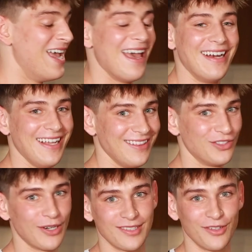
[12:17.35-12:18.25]
And in the
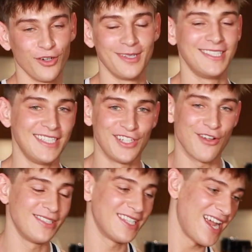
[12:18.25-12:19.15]
dressing room, the DJ
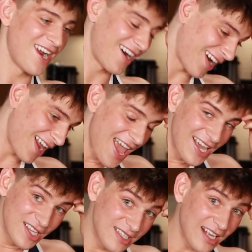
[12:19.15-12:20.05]
was there. And
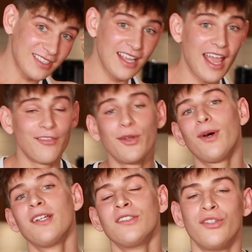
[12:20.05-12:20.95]
he was asking
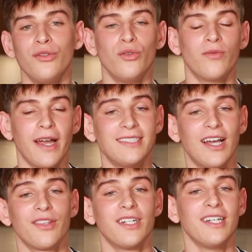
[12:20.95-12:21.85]
everyone to write
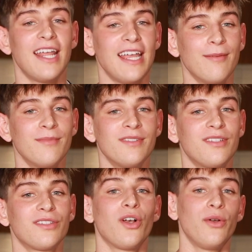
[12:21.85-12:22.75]
down their names
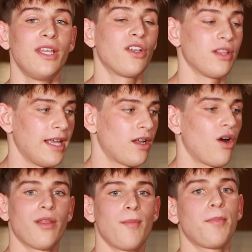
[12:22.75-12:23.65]
so he could like
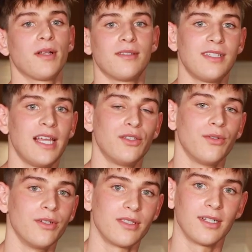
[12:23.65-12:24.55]
call them up on stage
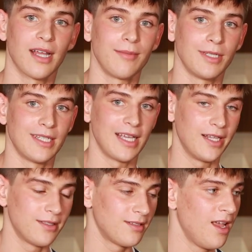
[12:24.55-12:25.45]
when it was their time to
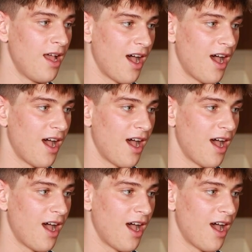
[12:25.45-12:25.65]
dance.